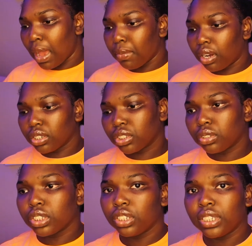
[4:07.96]
I'm
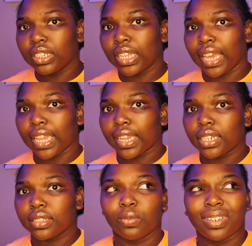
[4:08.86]
also learning, like,
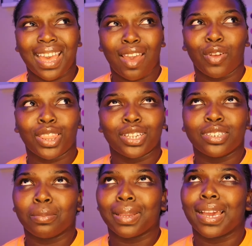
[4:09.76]
what have I
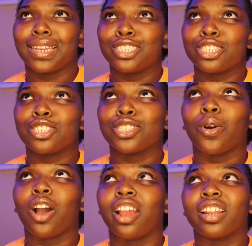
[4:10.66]
learned? Oh my god, this is
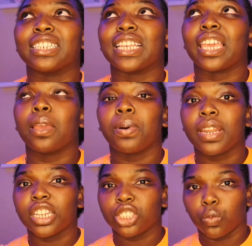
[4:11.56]
so hard because I can't
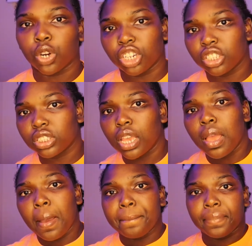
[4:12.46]
put it into words,
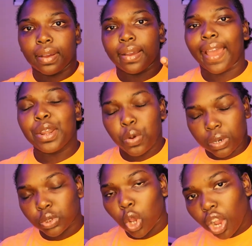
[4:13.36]
but I know what
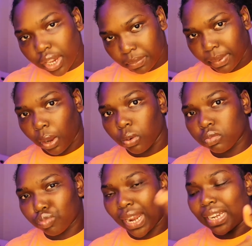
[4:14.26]
I'm talking about.
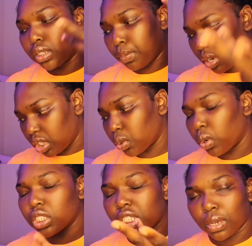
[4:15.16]
But I need to put it into
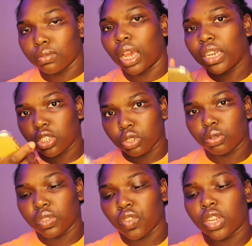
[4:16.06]
words because I'm I need to
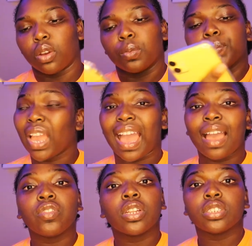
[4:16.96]
do this video.
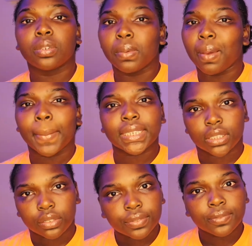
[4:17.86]
I've learned to be by
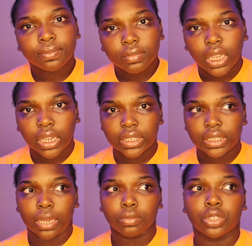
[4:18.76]
myself
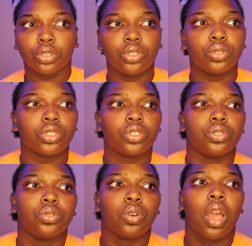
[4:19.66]
because I'm so used
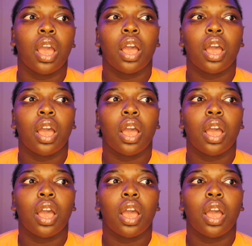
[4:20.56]
to